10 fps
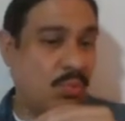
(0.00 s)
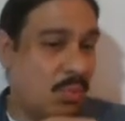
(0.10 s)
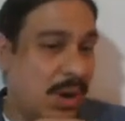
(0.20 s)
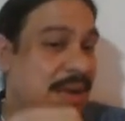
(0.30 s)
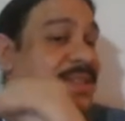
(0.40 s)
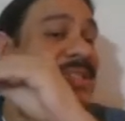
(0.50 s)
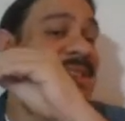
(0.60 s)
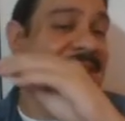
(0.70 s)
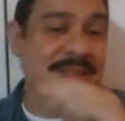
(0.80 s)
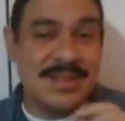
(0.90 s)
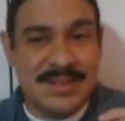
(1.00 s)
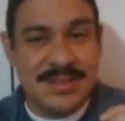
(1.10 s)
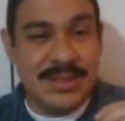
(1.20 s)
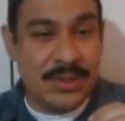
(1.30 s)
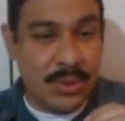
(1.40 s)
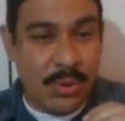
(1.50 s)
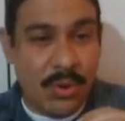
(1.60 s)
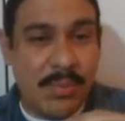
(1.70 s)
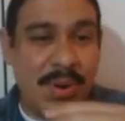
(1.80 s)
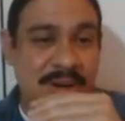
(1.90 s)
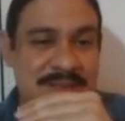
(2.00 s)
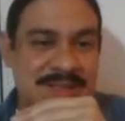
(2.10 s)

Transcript: What? The little O marks